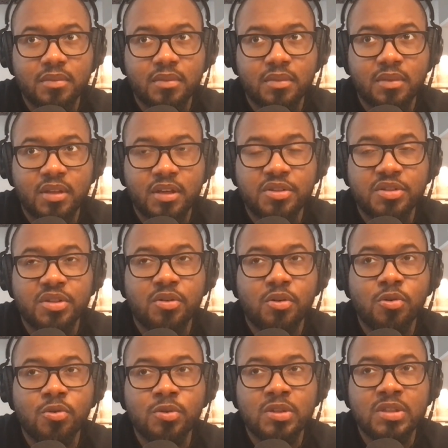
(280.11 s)
there's an
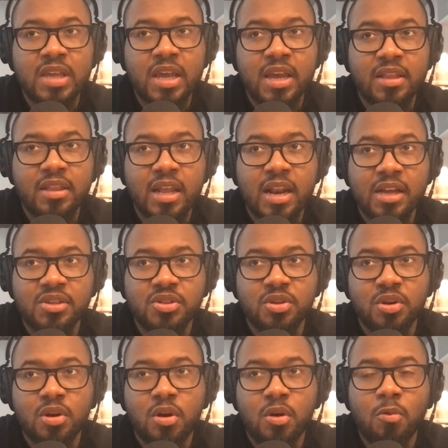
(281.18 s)
old saying that I
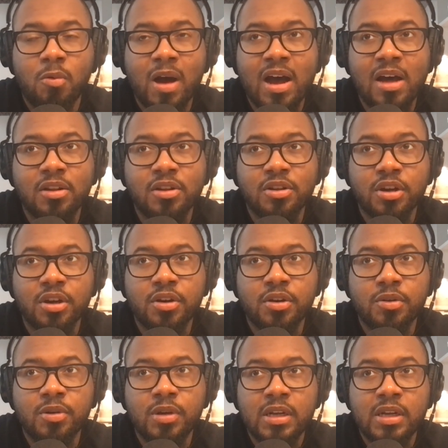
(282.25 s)
saw a while
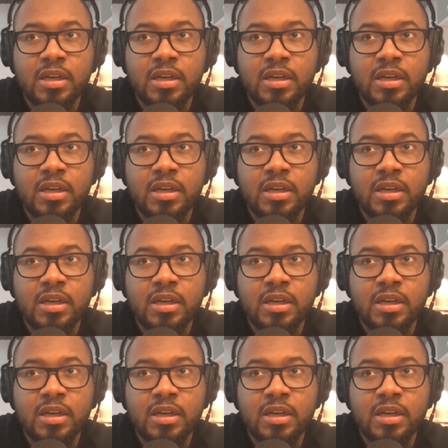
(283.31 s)
ago